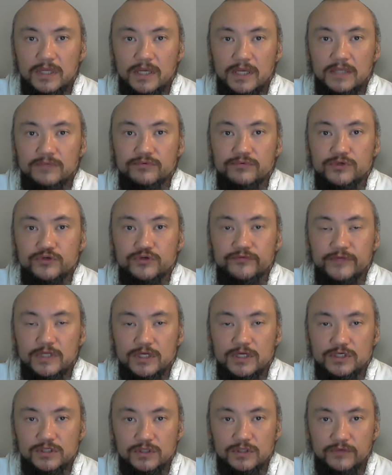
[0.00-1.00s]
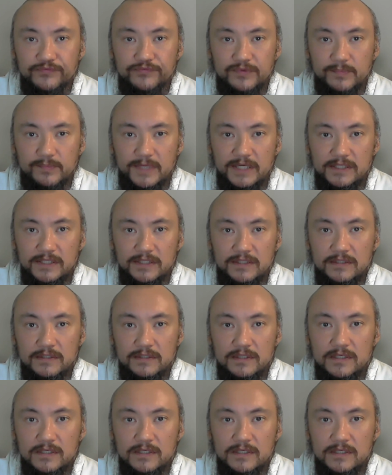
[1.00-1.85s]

and rejuvenation of the body.